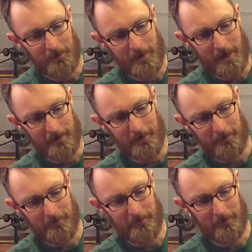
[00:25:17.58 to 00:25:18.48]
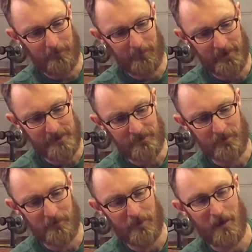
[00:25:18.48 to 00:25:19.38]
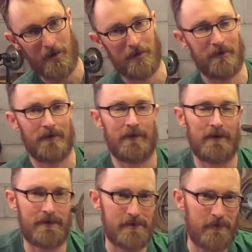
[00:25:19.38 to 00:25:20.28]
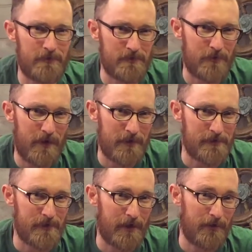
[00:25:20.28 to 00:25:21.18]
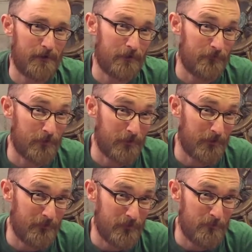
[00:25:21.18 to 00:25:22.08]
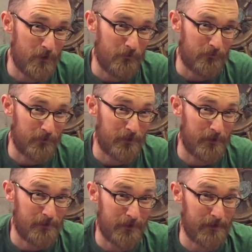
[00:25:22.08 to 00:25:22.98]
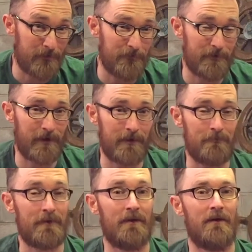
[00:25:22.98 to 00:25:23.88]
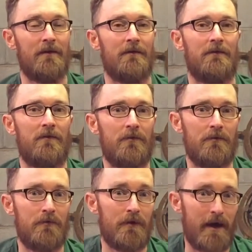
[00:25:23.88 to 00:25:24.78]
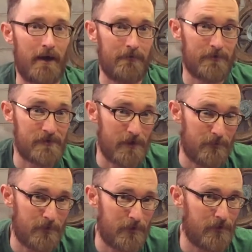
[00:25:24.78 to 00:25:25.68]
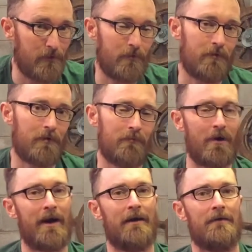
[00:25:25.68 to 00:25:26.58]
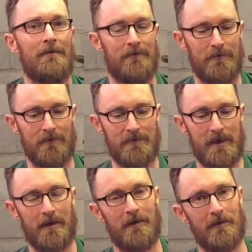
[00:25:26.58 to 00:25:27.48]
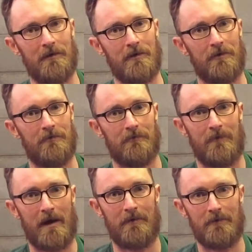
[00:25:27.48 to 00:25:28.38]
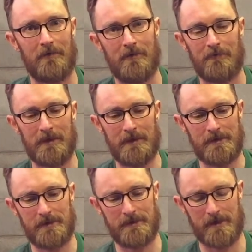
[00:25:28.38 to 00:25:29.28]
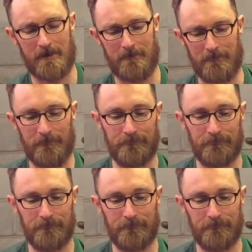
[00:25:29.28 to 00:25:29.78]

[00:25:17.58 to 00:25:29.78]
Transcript: Lock it in place with a pawl, and then it's always wise, I think, if you're going to leave the boat for any length of time, to have a snubber or a bridle taking the load rather than the windlass itself.